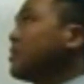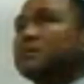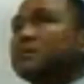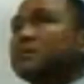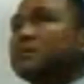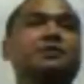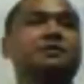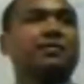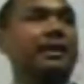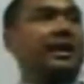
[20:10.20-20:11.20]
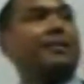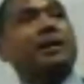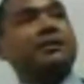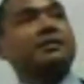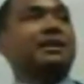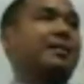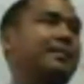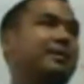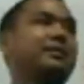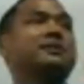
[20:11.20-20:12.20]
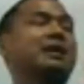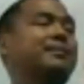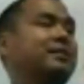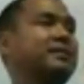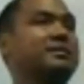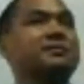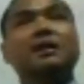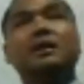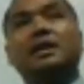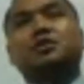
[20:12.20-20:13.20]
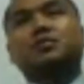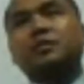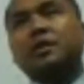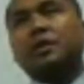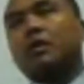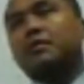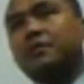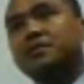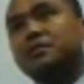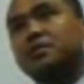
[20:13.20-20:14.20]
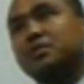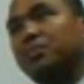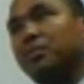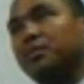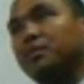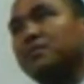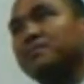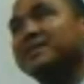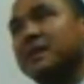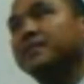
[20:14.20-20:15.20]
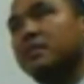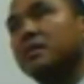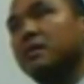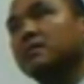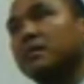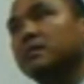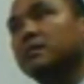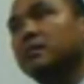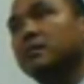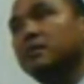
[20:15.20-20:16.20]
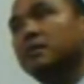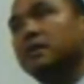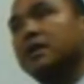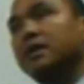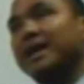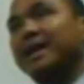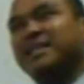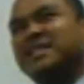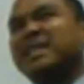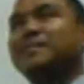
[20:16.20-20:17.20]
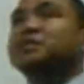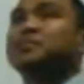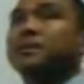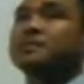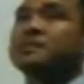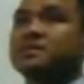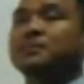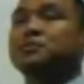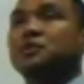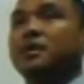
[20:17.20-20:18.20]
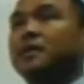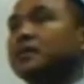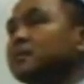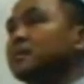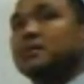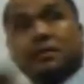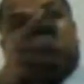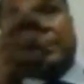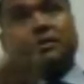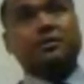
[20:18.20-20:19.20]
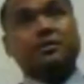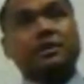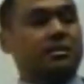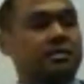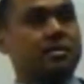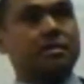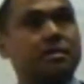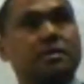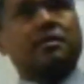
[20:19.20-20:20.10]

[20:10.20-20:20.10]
someone who's like, oh, Jeff, well, I can't make this, I can't make this, I can't make this. It's really hard for us to support you if you miss everything. Okay, you can't get the same experience in the same training. Go ahead, Justin.